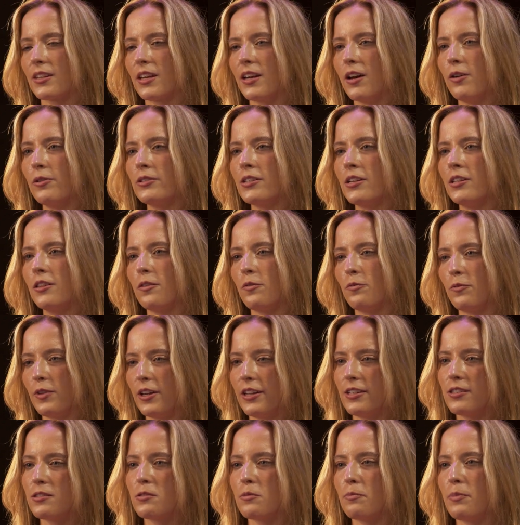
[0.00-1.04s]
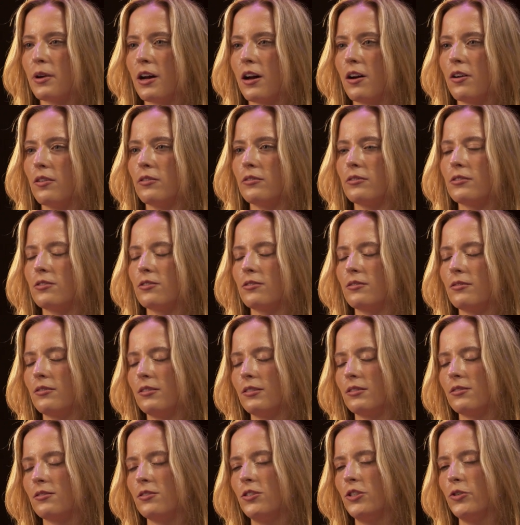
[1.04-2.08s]
was on the fence about
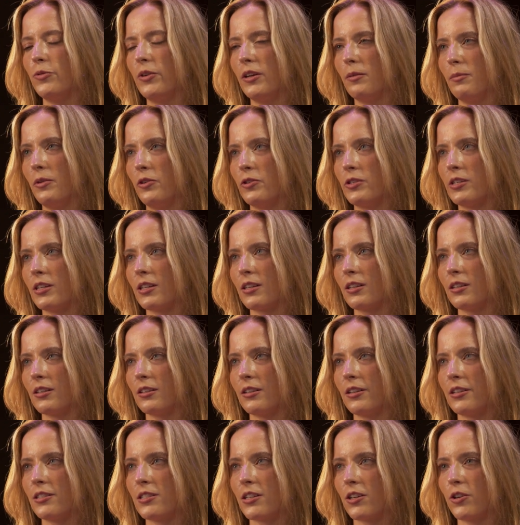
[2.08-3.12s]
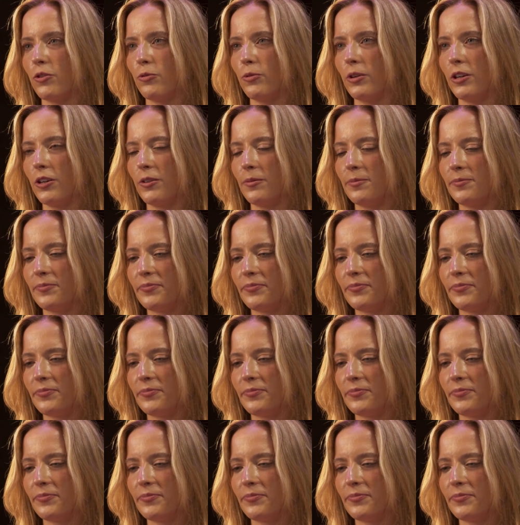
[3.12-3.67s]
doing music as a career.